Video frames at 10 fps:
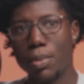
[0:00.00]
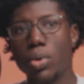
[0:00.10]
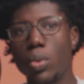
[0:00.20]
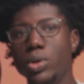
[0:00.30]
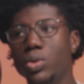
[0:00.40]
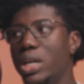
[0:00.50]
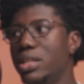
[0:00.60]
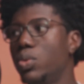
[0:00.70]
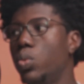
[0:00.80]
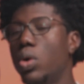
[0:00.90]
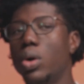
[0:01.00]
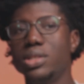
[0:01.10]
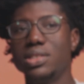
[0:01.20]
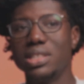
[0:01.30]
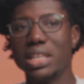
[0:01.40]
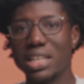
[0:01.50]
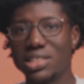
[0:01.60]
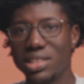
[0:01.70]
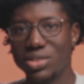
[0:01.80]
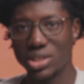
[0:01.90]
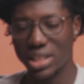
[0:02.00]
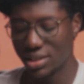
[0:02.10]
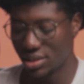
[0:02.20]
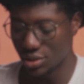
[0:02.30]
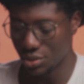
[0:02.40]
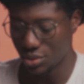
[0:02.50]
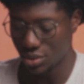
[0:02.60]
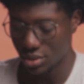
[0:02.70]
But we know that the world is largely not ideal.